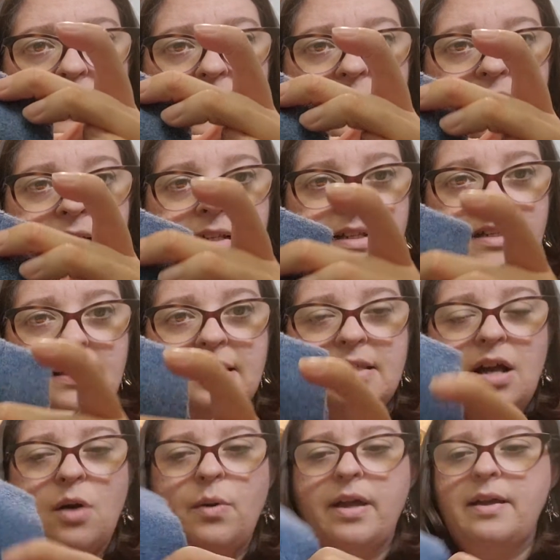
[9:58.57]
didn't
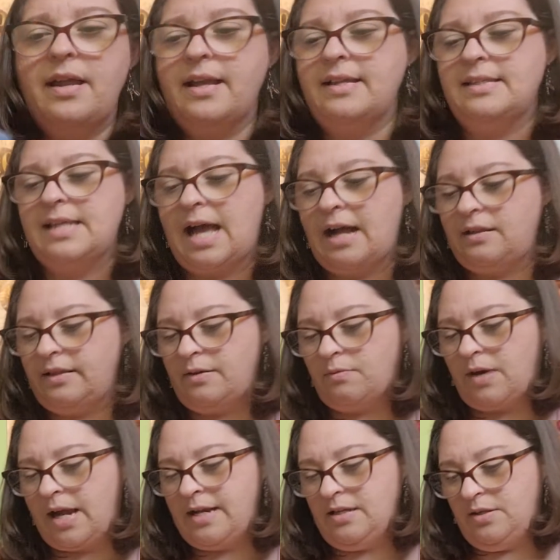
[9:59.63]
sew it exactly
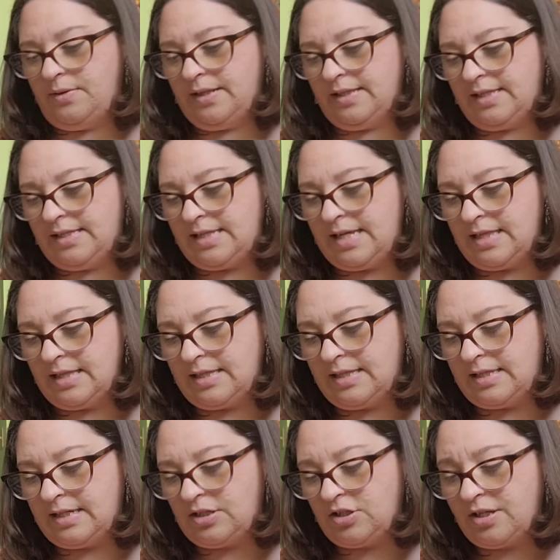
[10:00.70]
right. You can see the
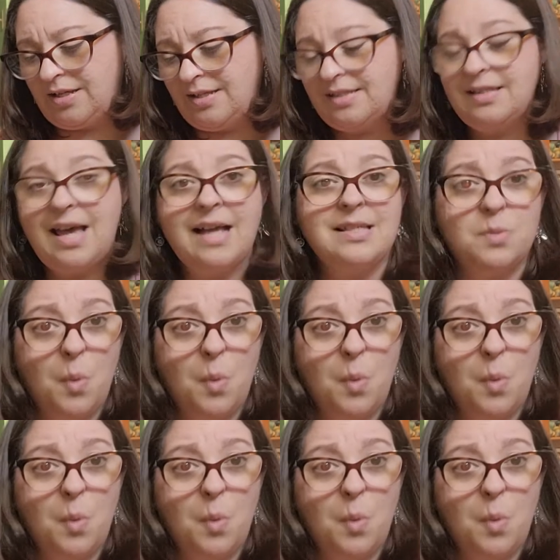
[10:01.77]
stitches. Guess